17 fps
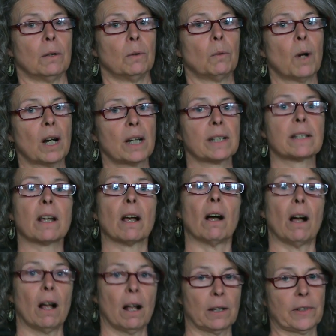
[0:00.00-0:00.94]
was
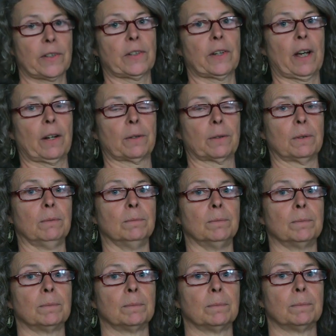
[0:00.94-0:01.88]
also
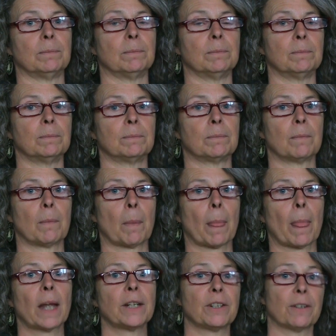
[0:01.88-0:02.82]

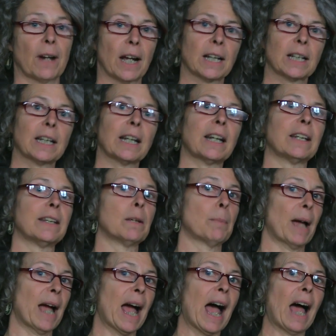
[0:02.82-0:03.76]
directly in the
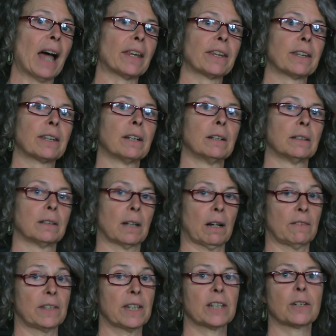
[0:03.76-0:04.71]
path
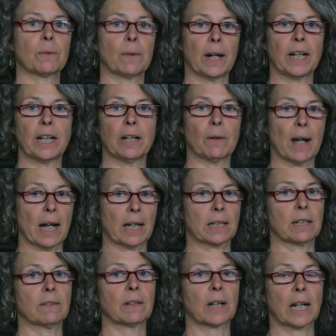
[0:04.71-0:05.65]
of this
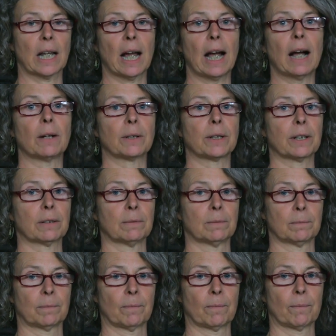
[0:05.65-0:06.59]
radioactive cloud,
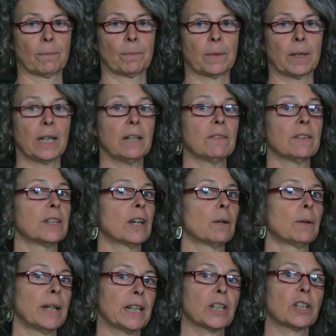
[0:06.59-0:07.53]
even
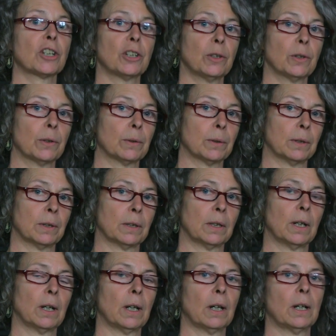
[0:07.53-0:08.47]
though it too
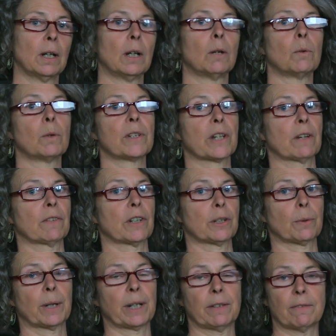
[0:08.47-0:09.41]
was over
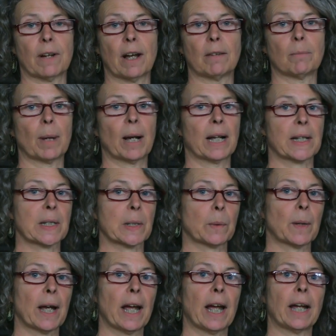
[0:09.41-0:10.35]
25 miles
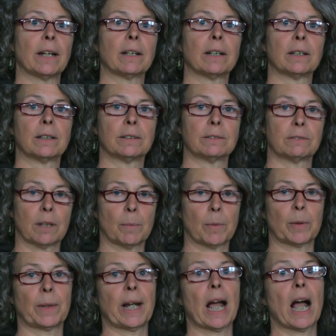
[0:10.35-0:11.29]
away from
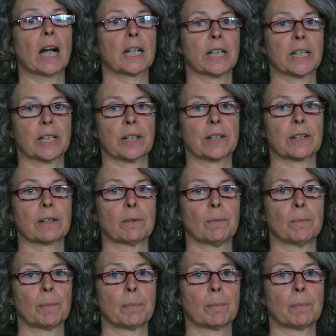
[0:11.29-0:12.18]
the reactors.